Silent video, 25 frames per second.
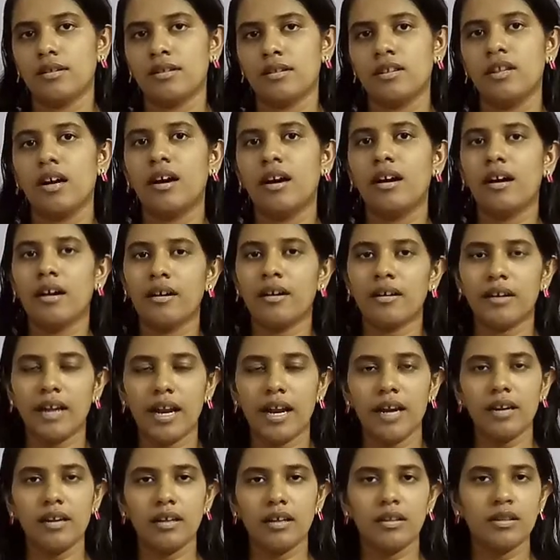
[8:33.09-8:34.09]
The
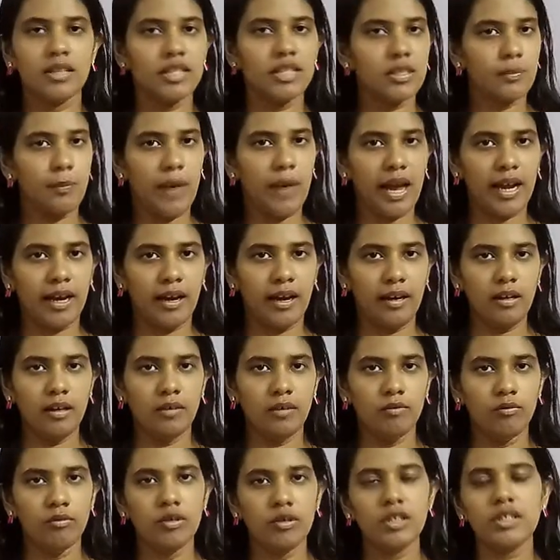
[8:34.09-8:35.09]
content in this packet
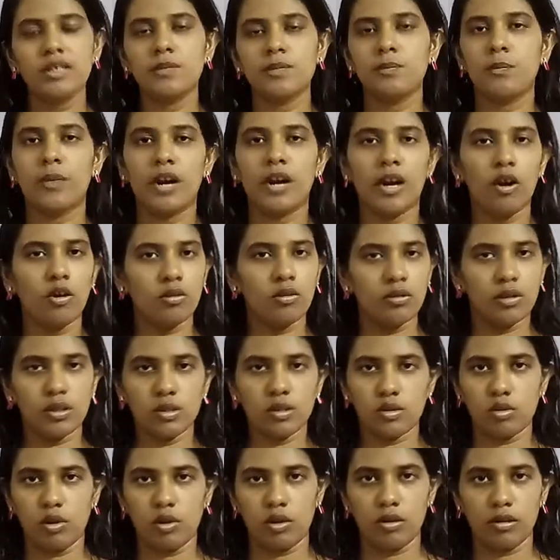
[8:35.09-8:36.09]
will spread on the
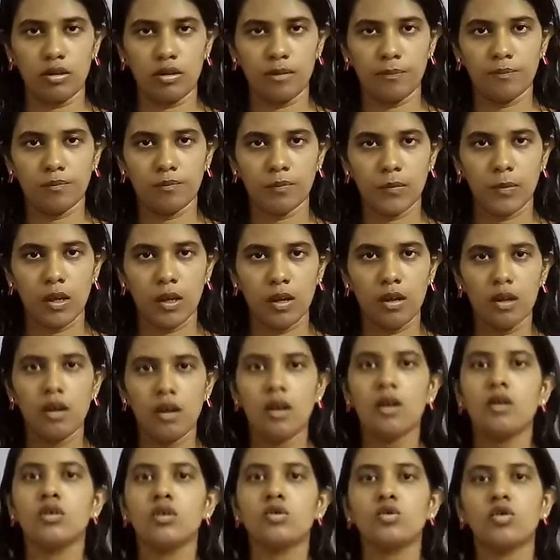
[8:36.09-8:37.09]
soil.
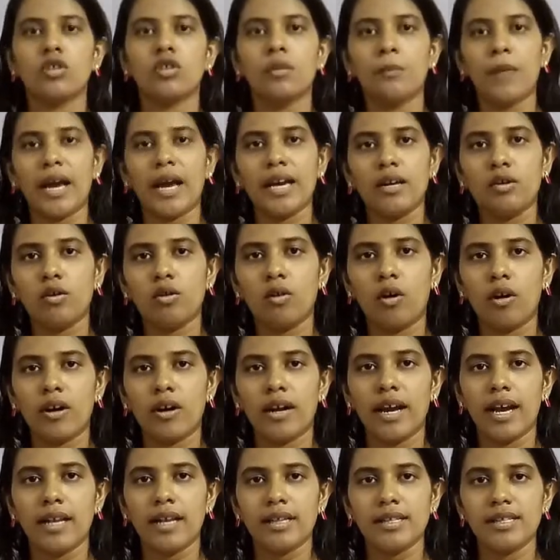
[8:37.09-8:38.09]
So the
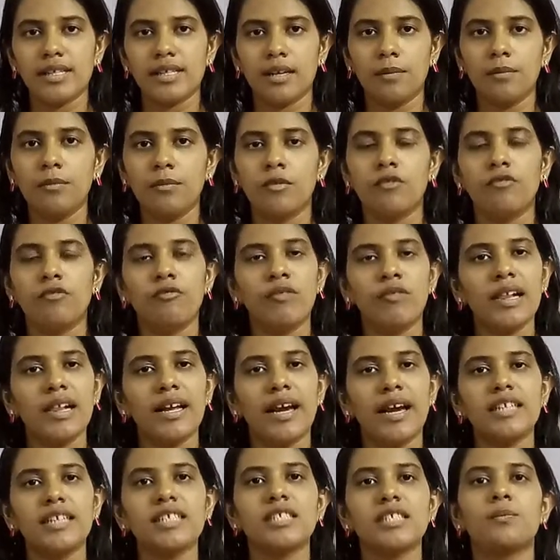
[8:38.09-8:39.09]
microorganism will
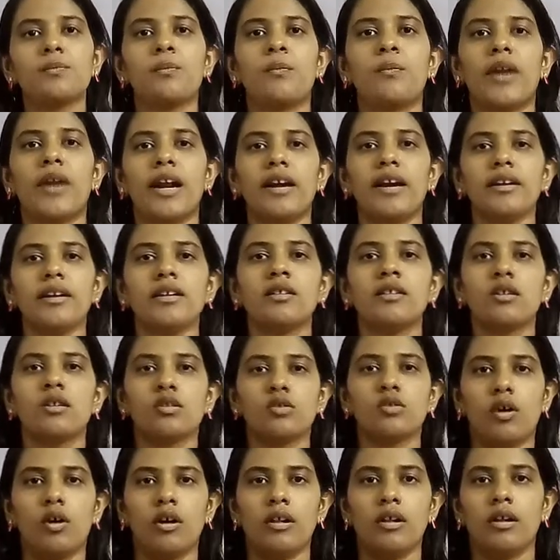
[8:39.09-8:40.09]
get spread in the
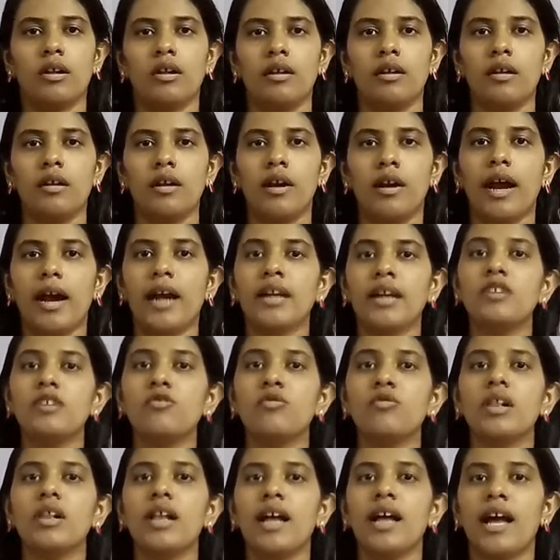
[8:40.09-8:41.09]
soil and
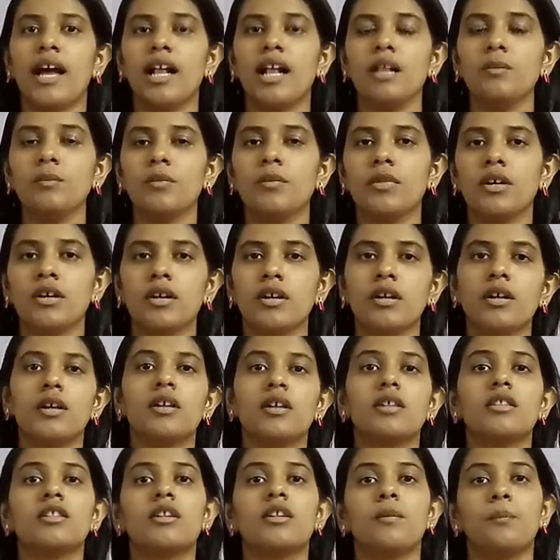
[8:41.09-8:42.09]
it will help
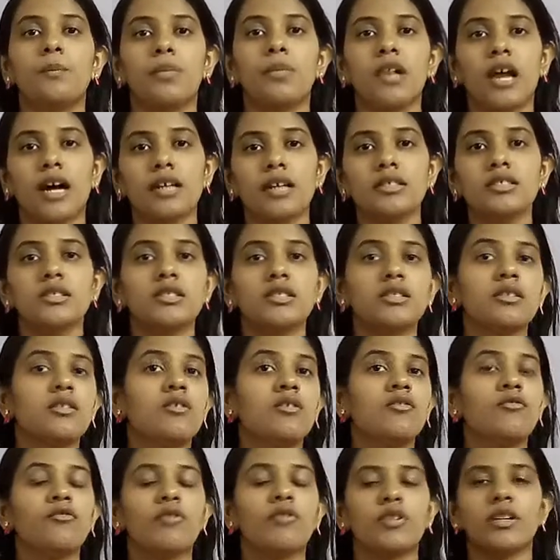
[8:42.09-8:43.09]
the plants
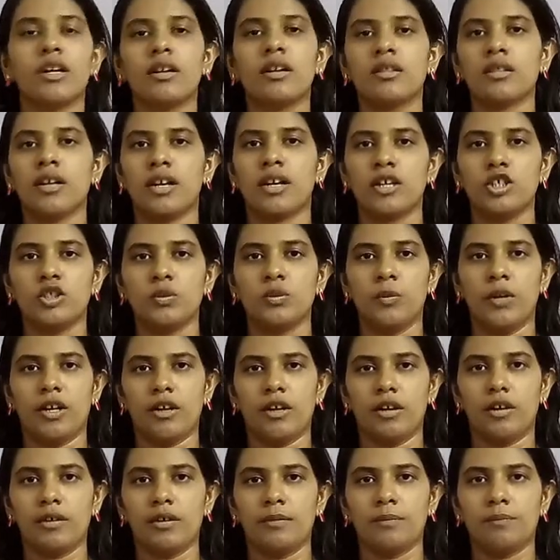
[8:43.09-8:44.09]
for their
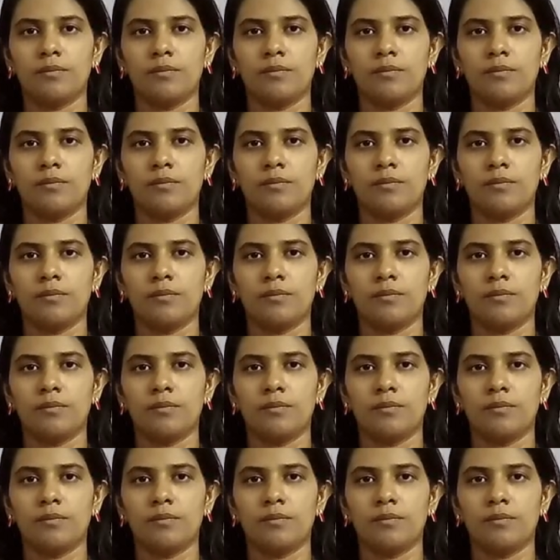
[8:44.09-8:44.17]
nourishment.